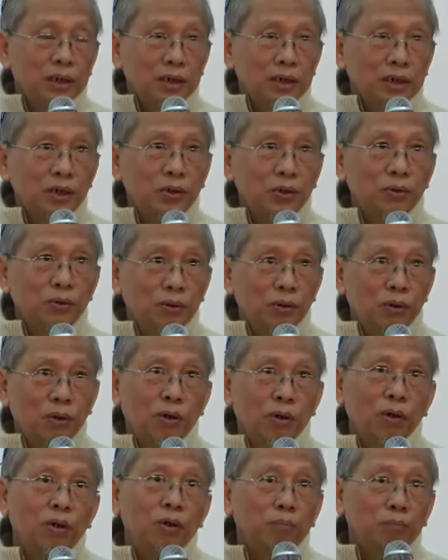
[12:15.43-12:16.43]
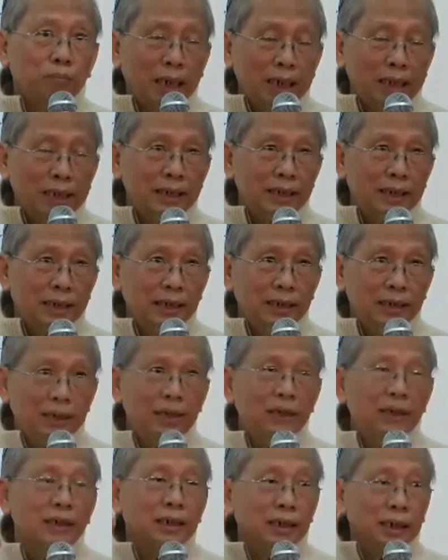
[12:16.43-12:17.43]
the so-called
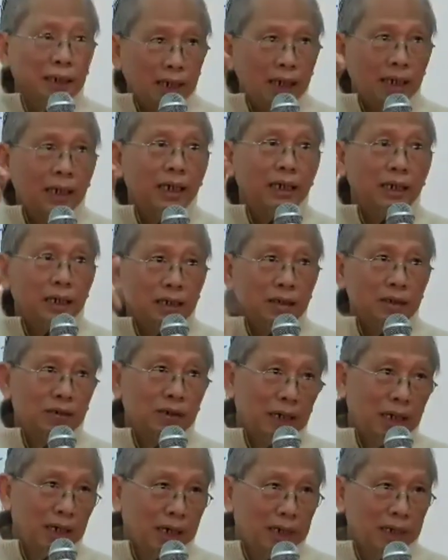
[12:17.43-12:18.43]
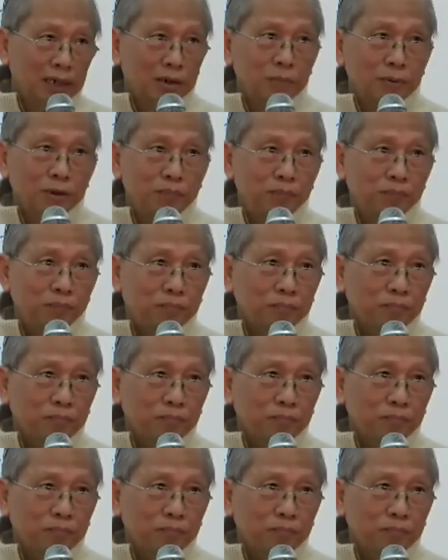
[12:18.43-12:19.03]
meditation that can lead to enlightenment.